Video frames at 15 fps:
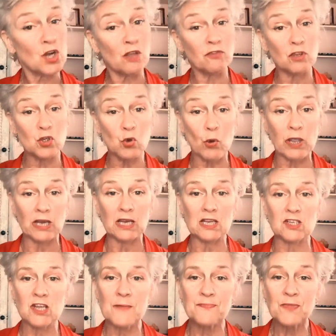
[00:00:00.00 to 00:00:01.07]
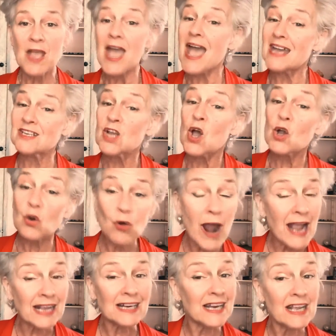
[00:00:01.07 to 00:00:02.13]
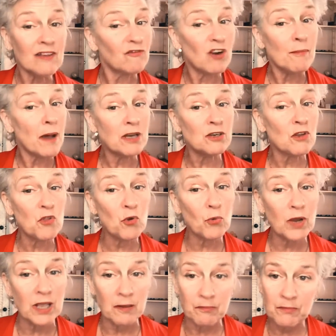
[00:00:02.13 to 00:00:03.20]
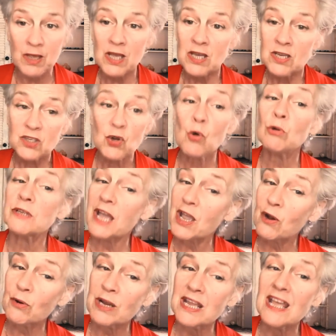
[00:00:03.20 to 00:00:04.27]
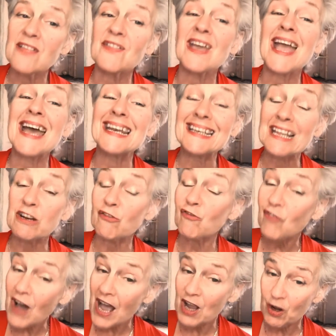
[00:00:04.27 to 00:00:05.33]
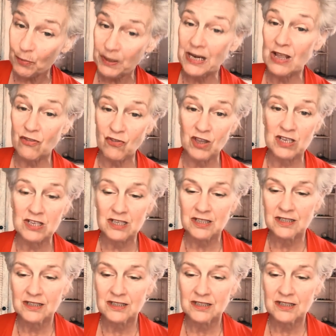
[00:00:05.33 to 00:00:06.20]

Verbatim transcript: on the toilet, and crackling from under the rim told Harry they had lit a fire beneath it